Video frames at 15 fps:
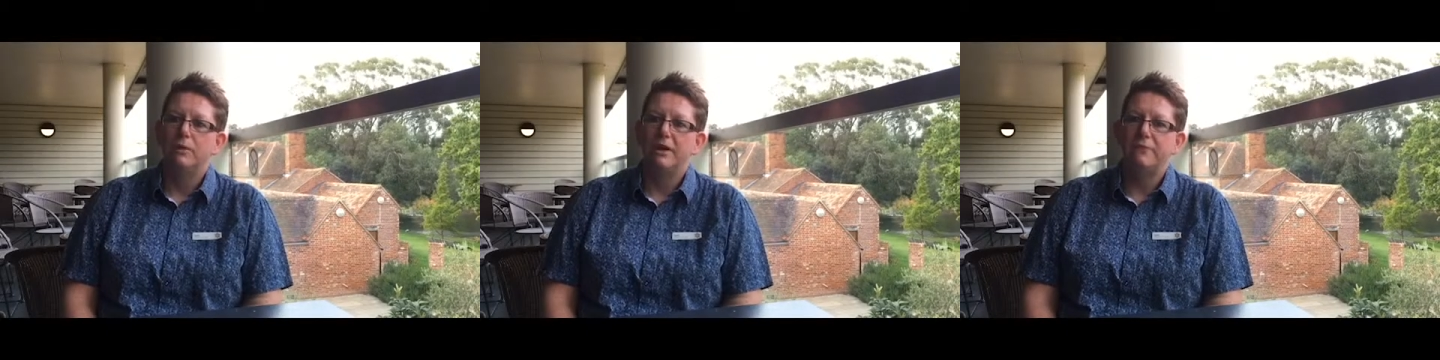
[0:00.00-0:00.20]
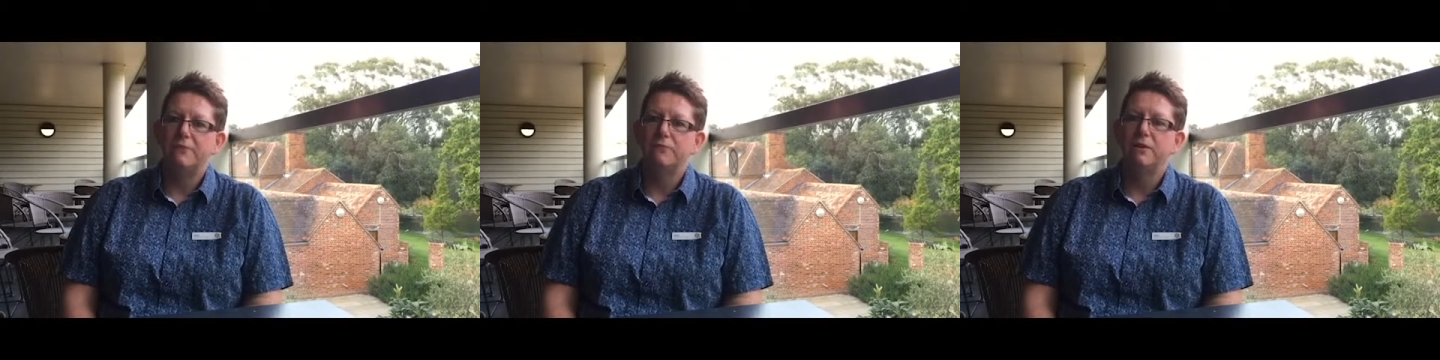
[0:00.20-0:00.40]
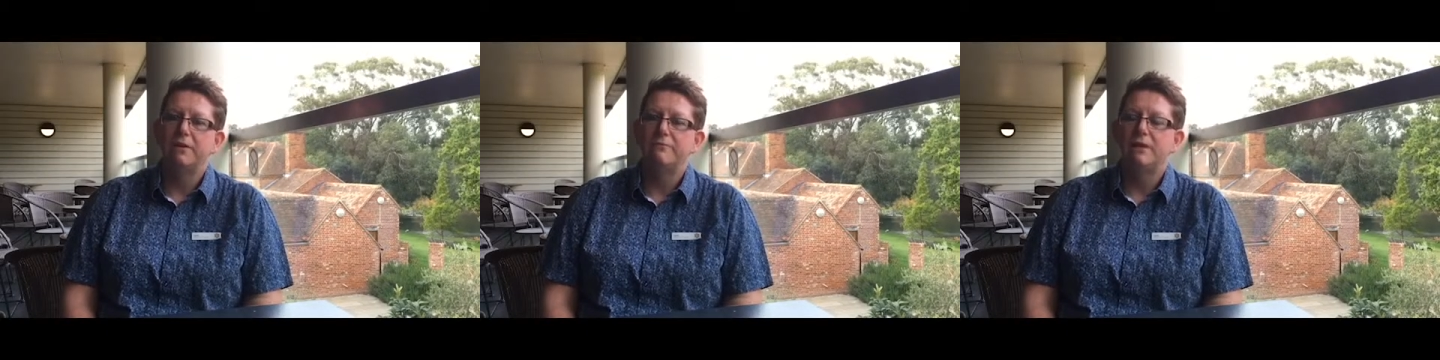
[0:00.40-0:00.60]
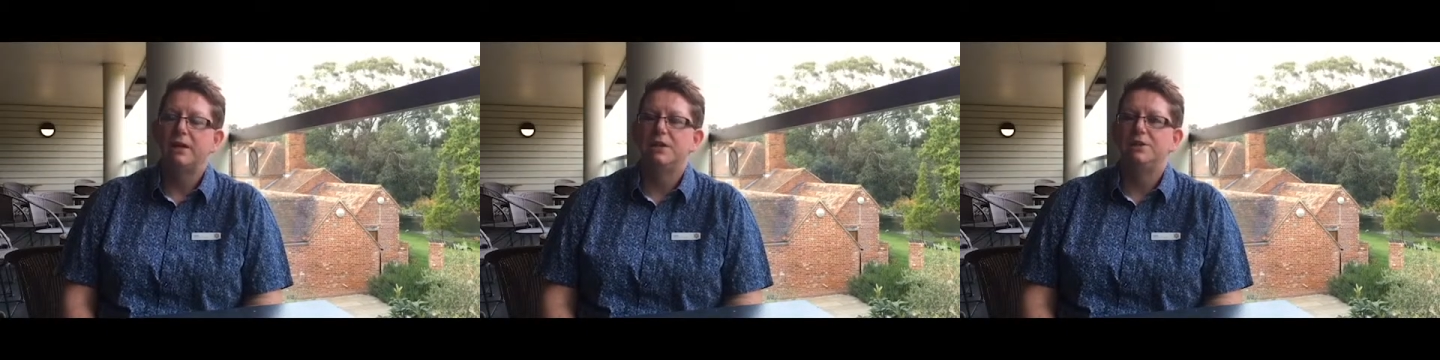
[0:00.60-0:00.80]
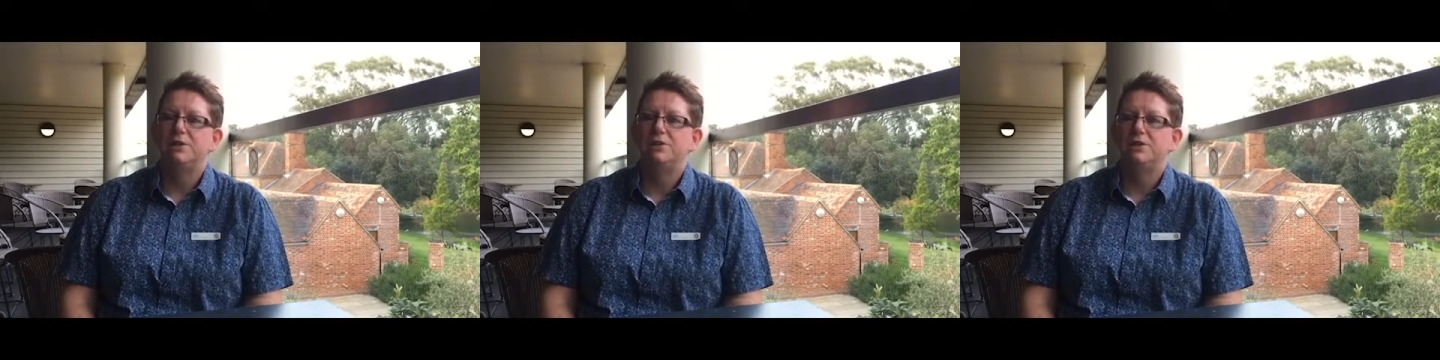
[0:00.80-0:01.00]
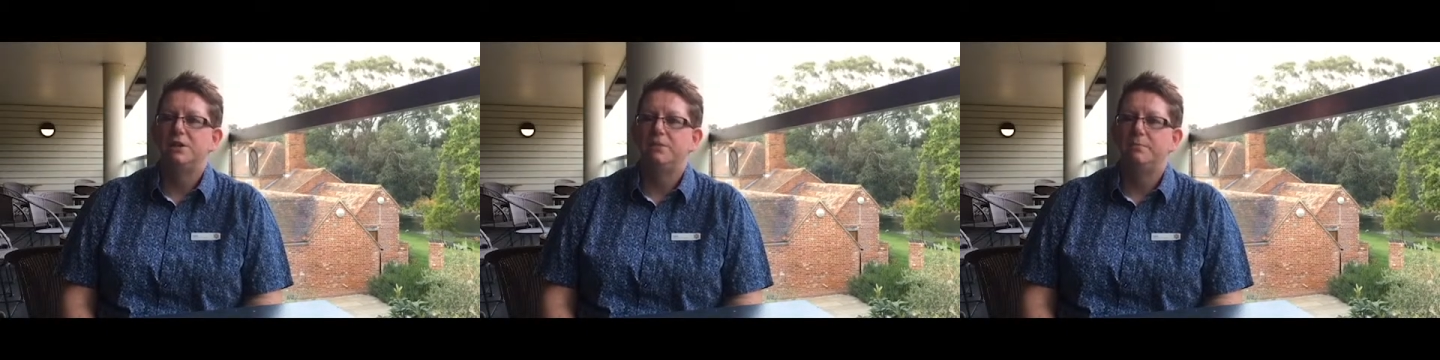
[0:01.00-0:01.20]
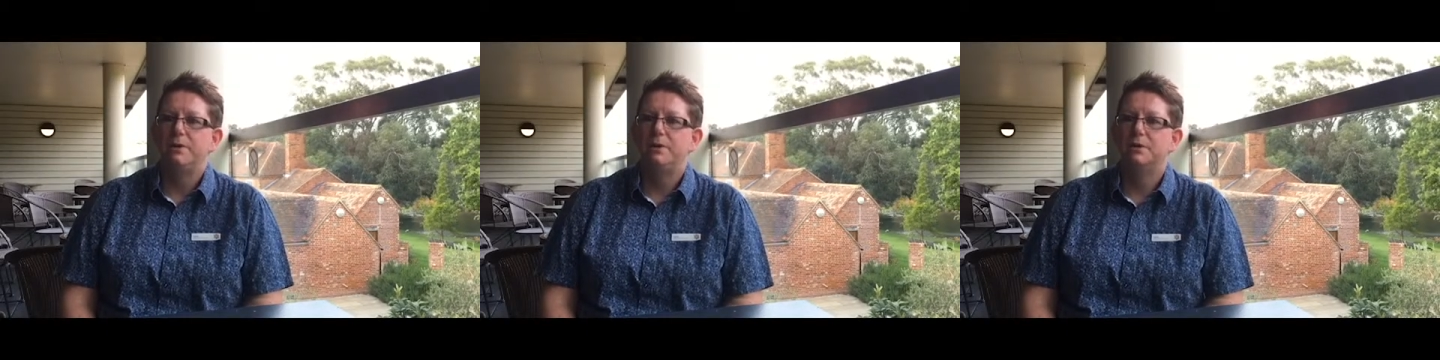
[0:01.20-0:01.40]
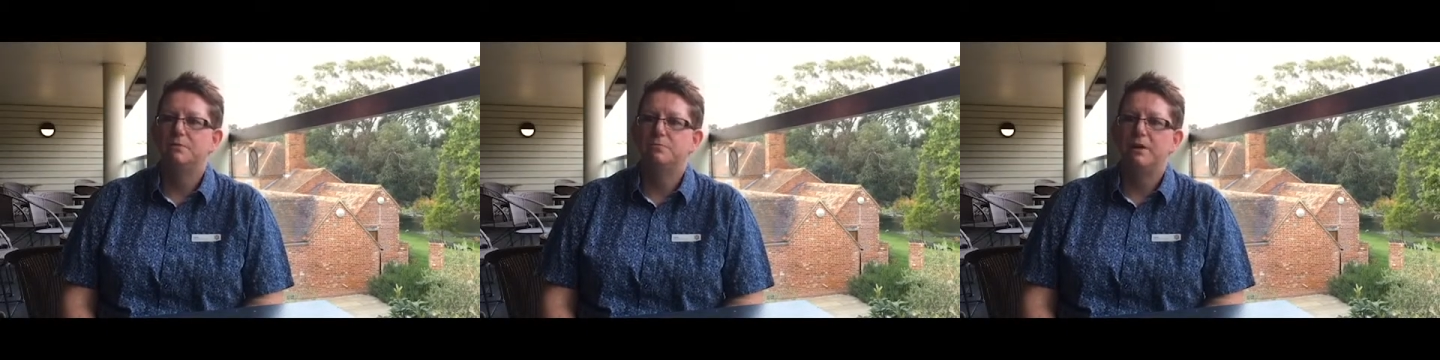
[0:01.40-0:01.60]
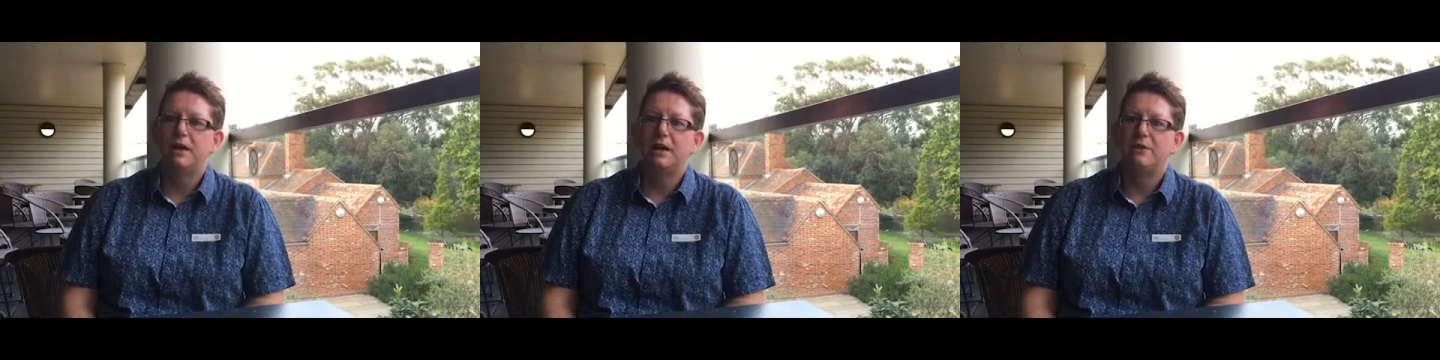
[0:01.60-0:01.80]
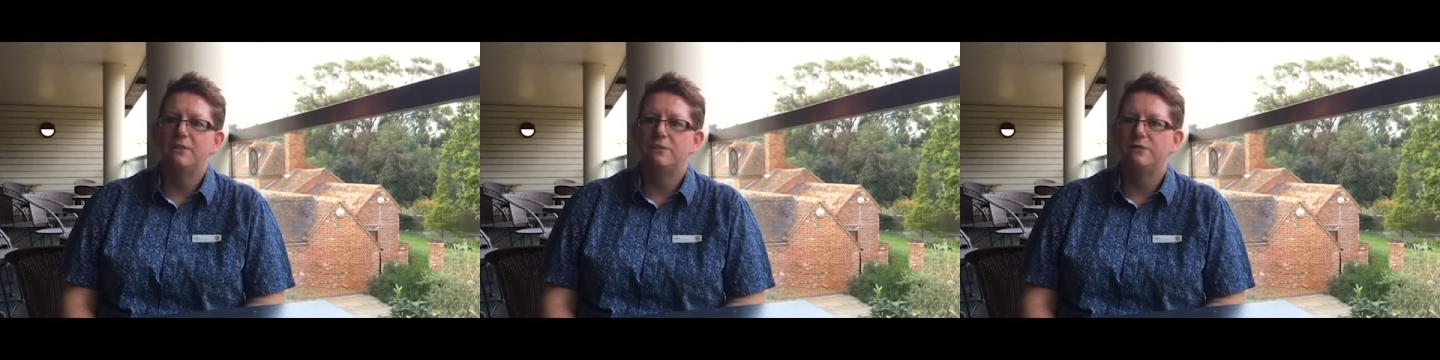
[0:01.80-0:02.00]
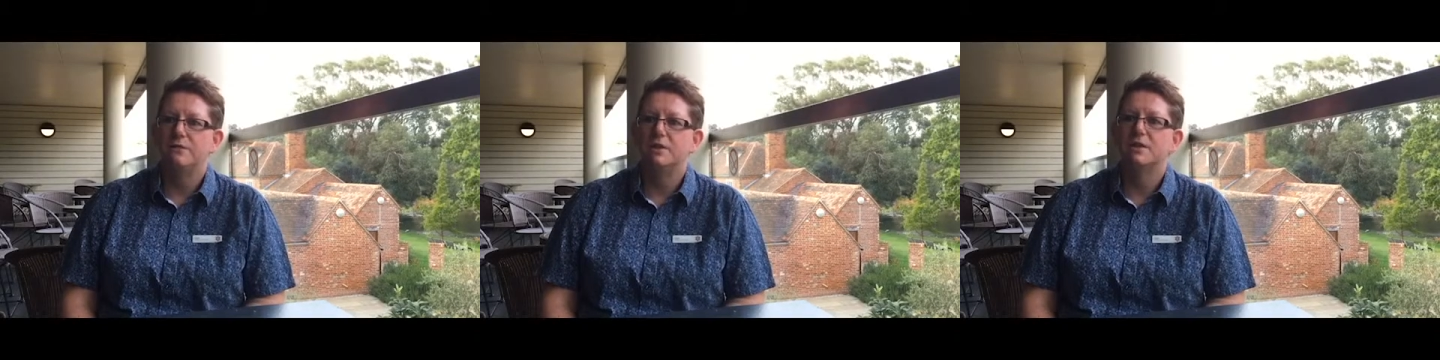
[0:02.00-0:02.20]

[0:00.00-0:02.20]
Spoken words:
We have a great relationship because we have